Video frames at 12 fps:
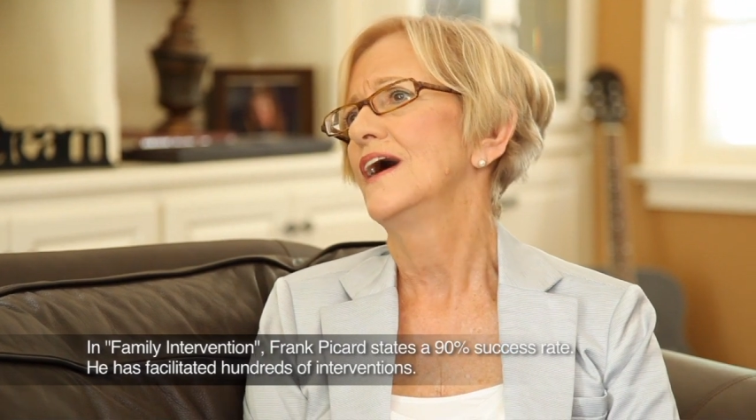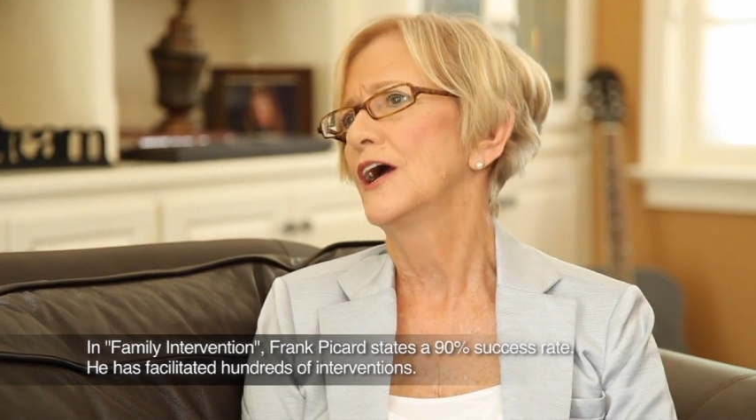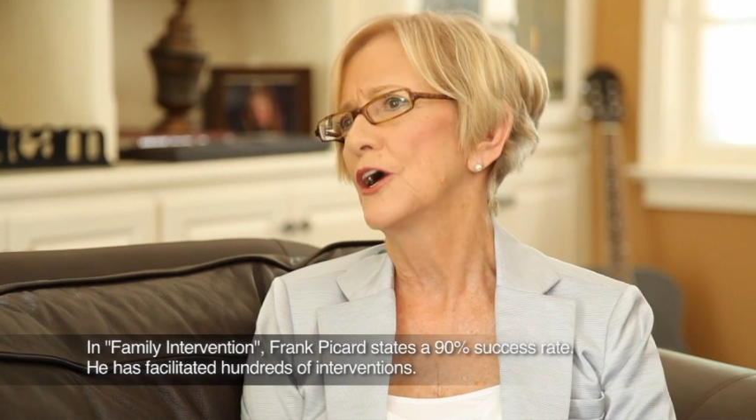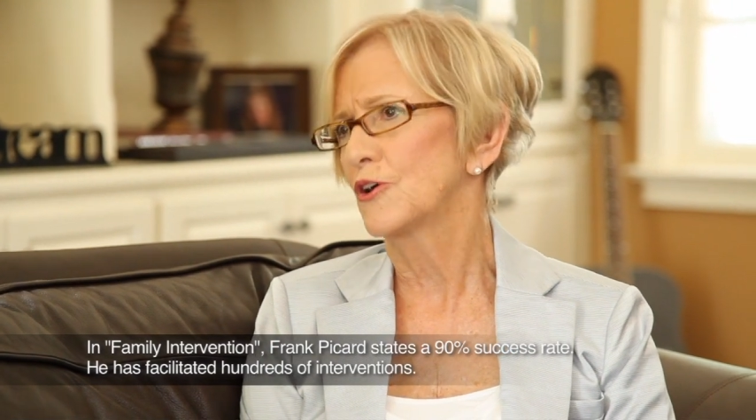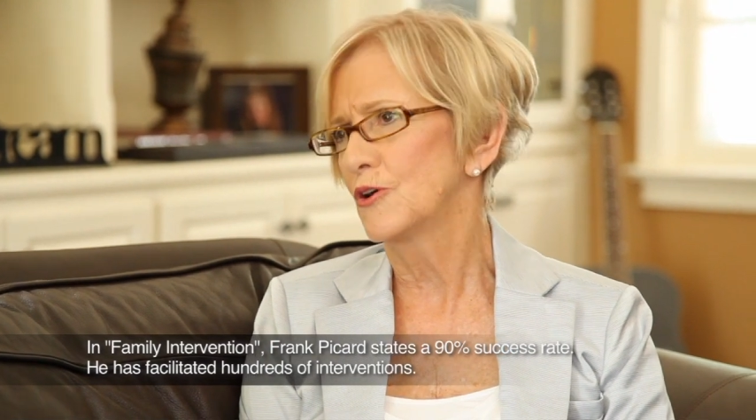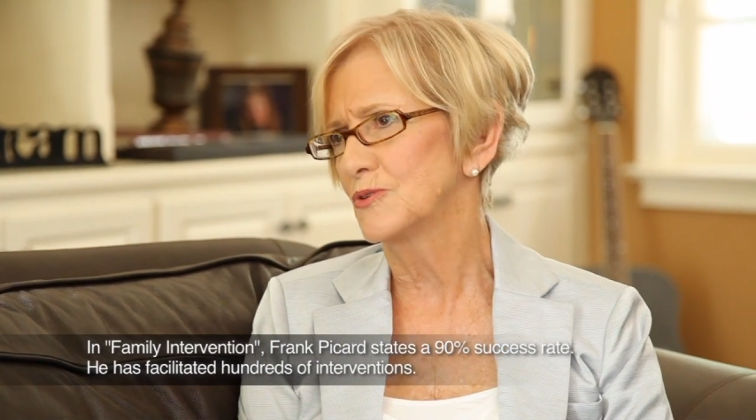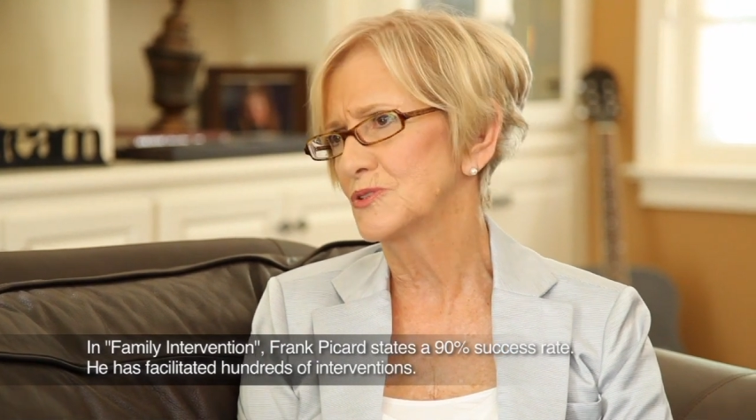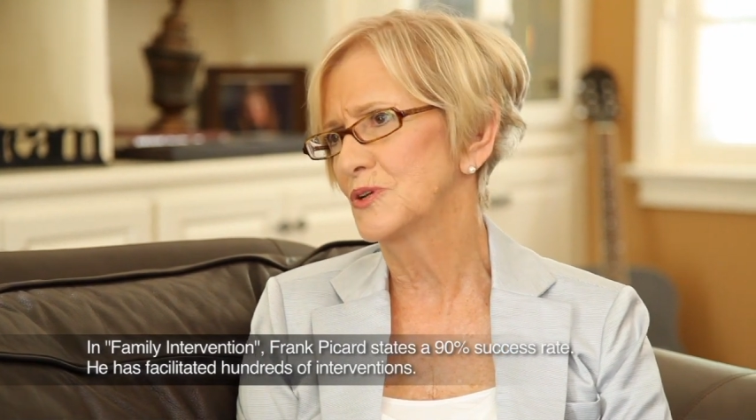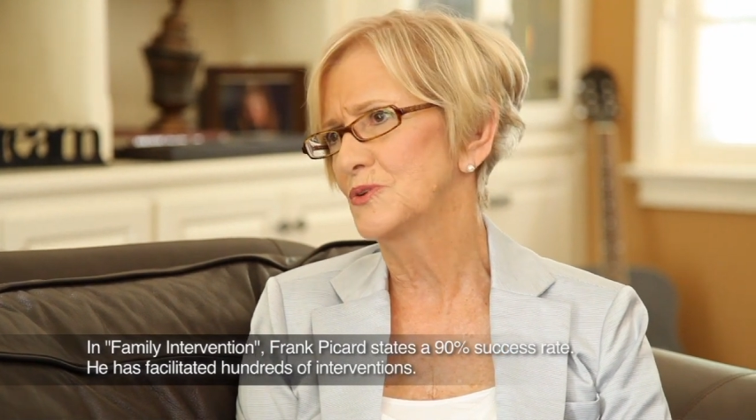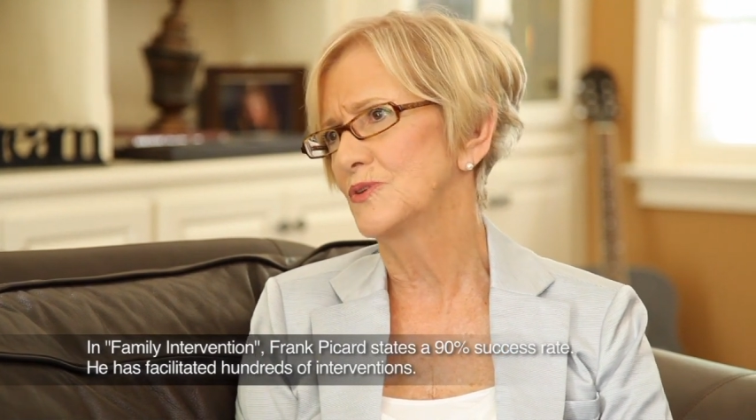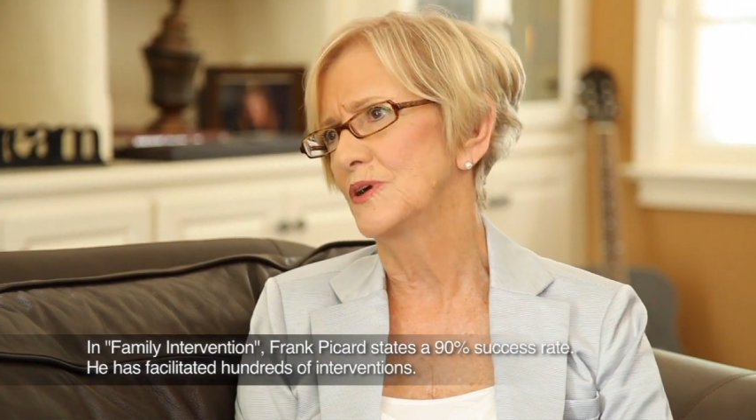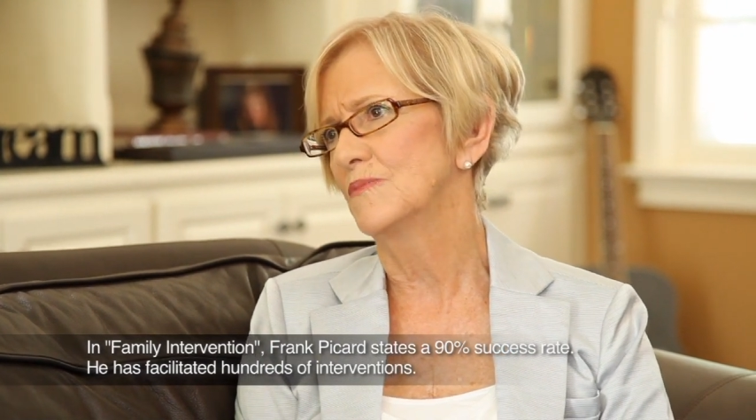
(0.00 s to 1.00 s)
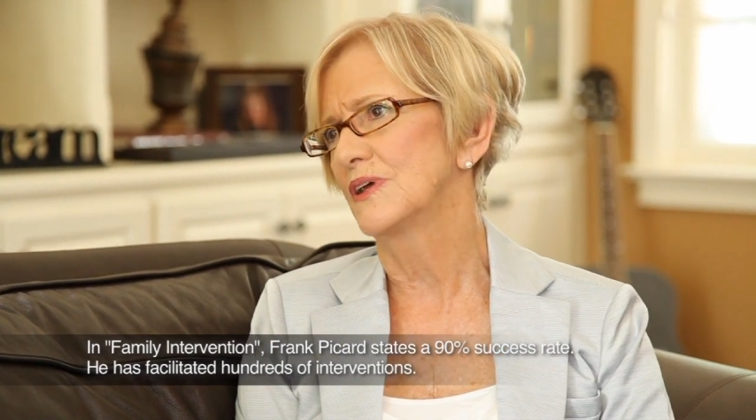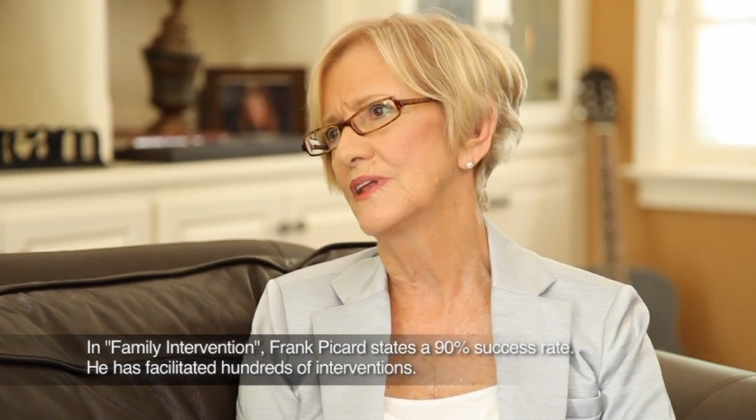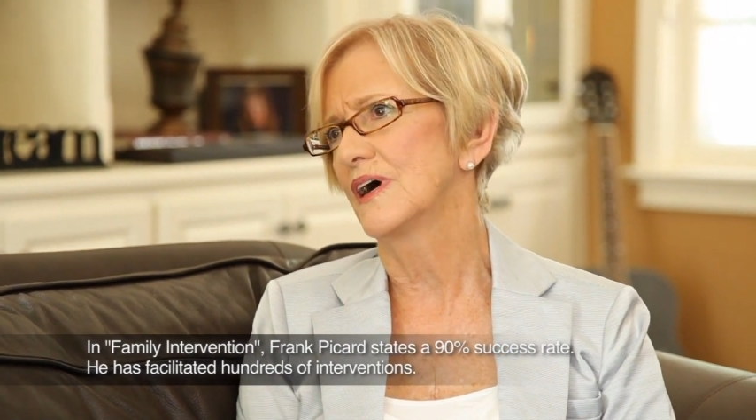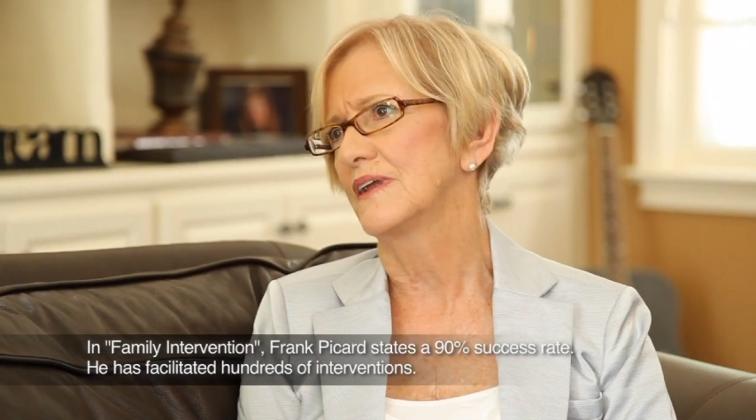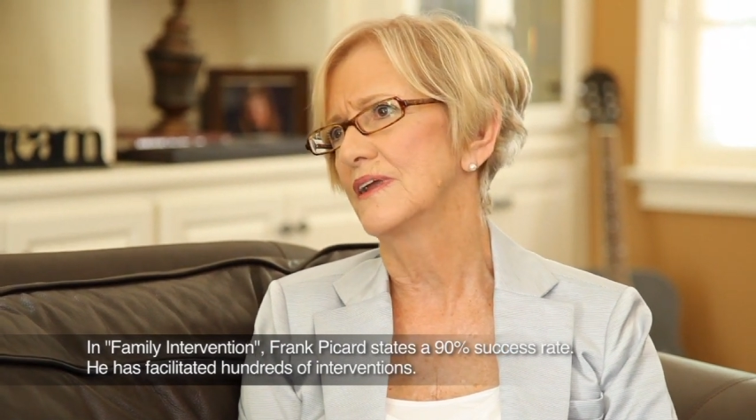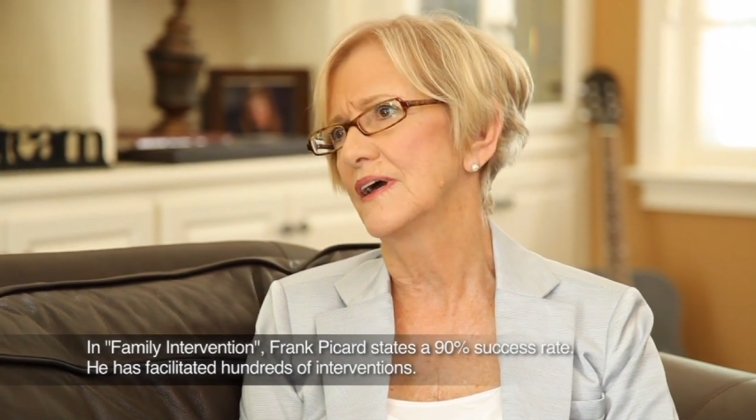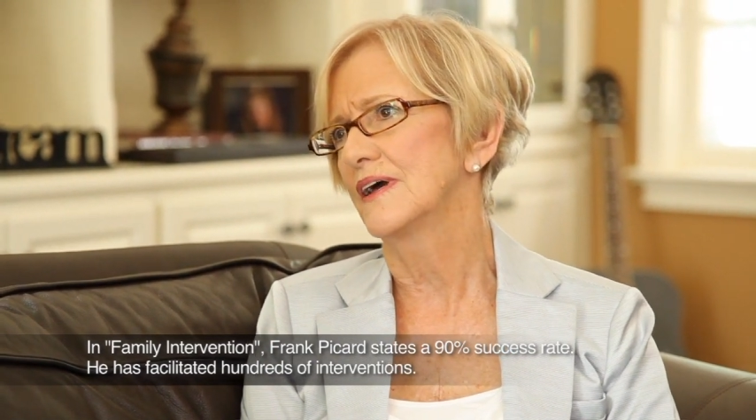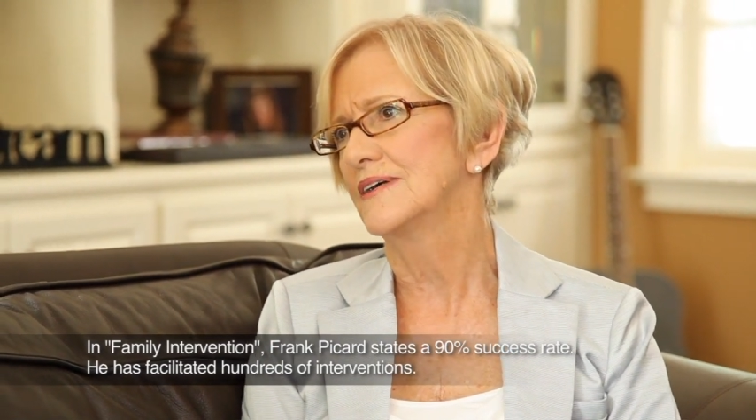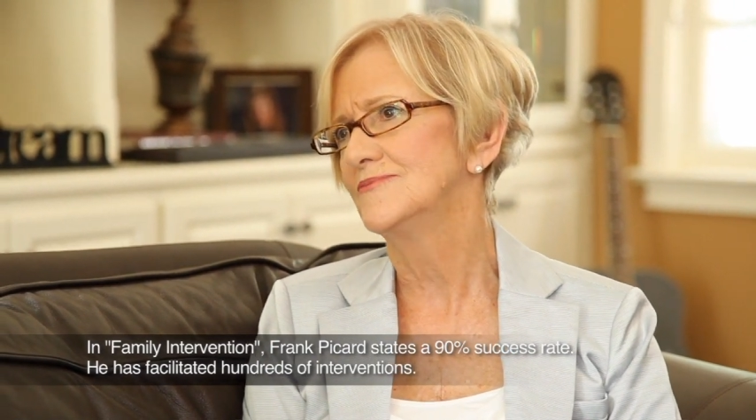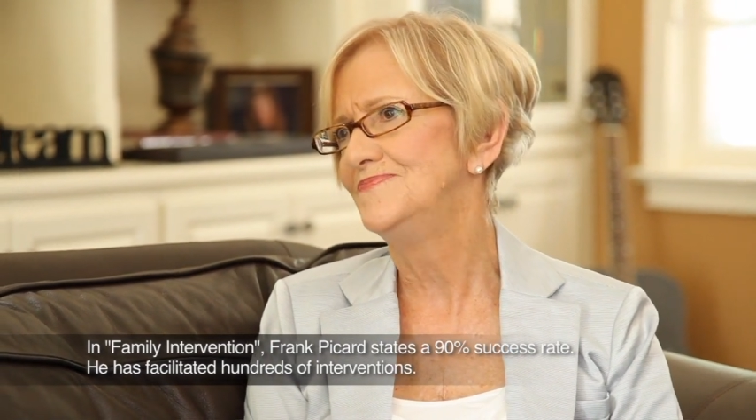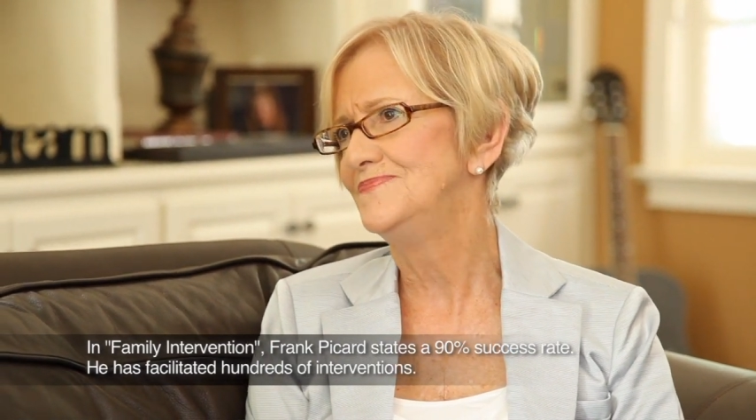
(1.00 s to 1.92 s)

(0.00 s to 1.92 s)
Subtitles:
and goes to treatment that day.